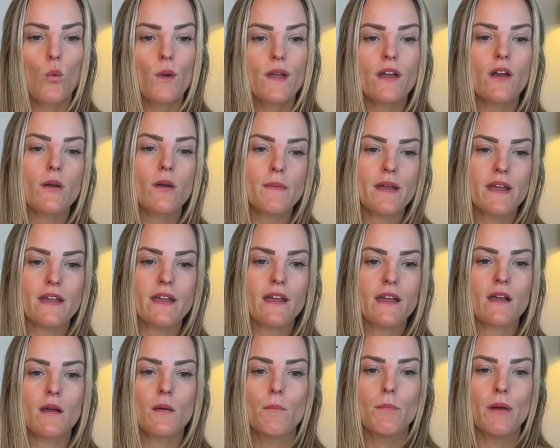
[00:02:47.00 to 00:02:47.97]
we are
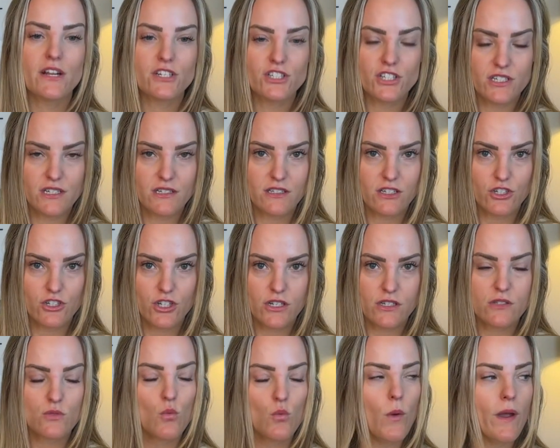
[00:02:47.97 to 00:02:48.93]
making budget
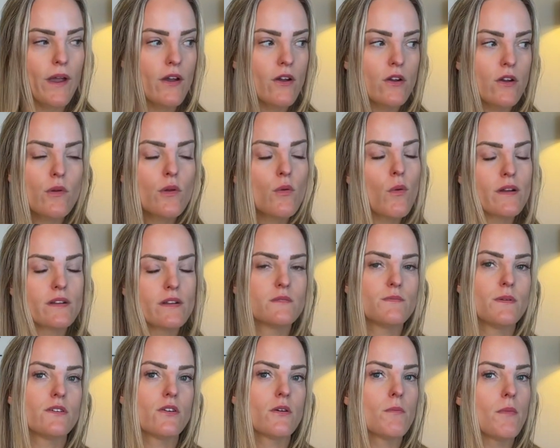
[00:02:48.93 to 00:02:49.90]
decisions. Where do we want to
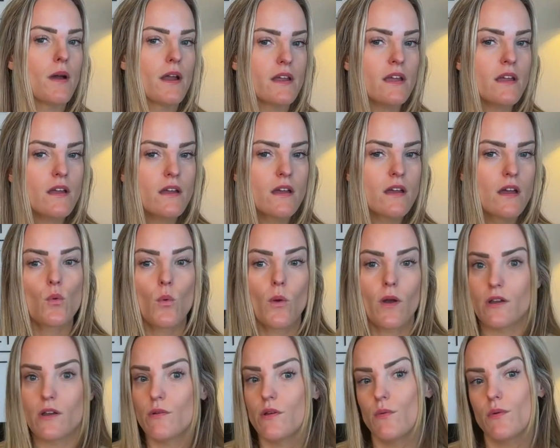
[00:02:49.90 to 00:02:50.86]
spend our money?
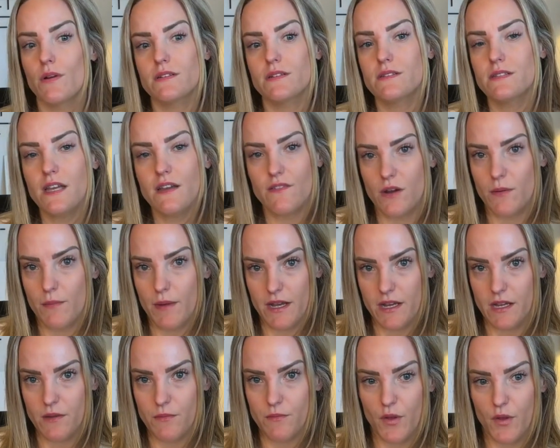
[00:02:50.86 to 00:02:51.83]
Where do we want to save our
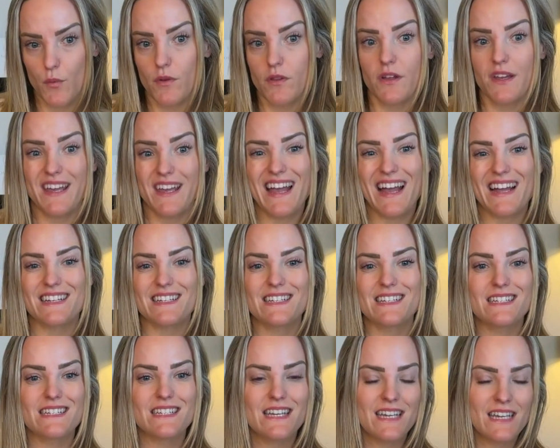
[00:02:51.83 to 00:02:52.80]
money? We're looking at
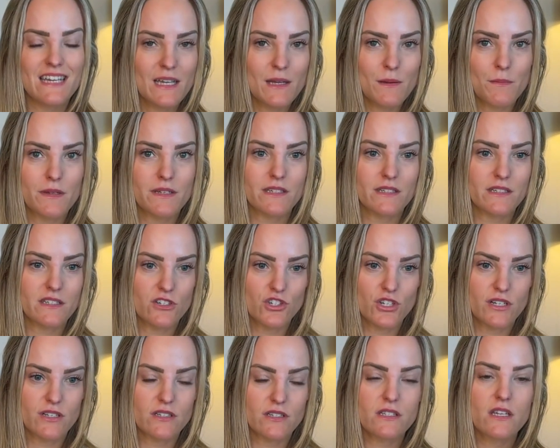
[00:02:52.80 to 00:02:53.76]
team
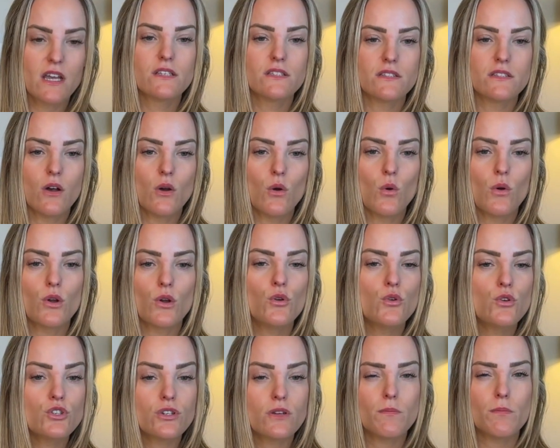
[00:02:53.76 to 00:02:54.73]
decisions. So
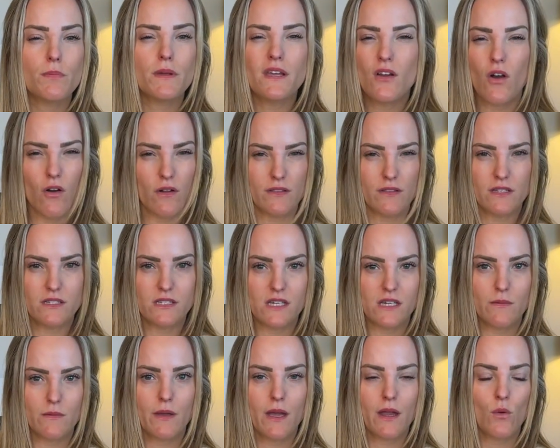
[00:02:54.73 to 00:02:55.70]
who should be on the
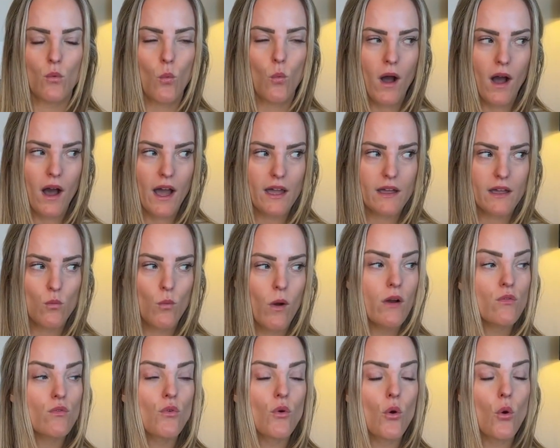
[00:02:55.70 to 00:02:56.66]
team and why?
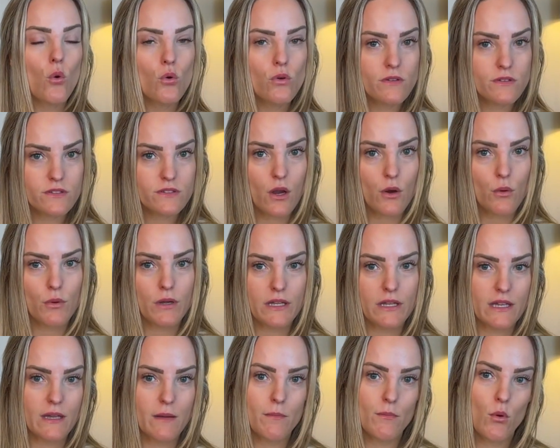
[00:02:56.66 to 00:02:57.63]
What roles are
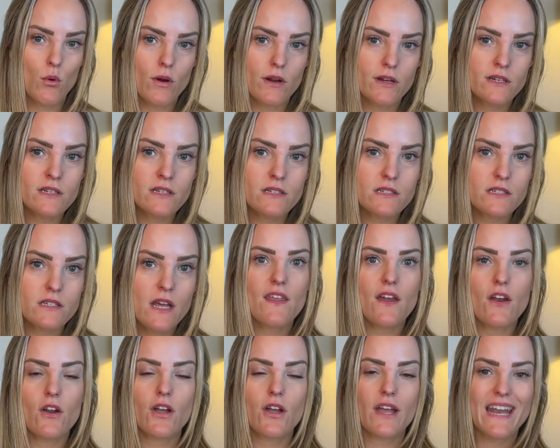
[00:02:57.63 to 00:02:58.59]
really important
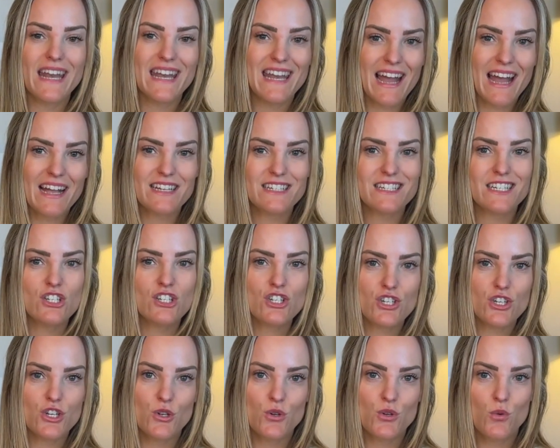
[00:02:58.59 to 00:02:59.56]
that are connected
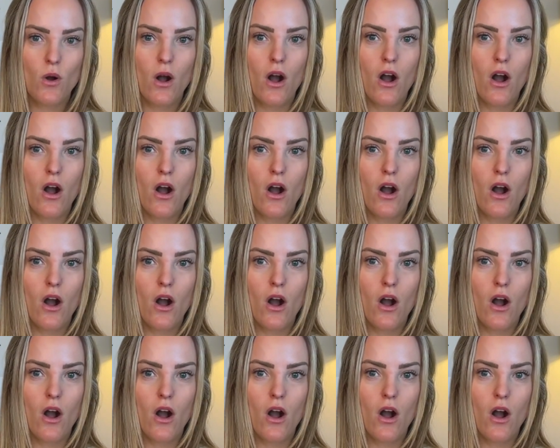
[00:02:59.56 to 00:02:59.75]
to